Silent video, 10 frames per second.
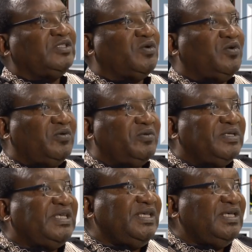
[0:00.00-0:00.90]
So
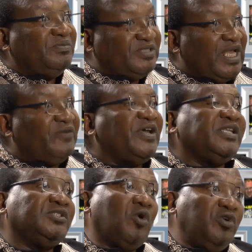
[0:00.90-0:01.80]
he himself
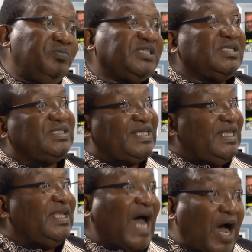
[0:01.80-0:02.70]
had his own missions
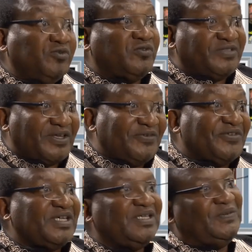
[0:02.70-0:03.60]
in and out of South
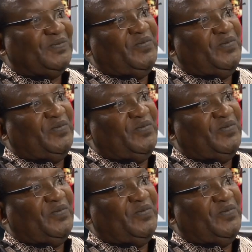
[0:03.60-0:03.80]
Africa.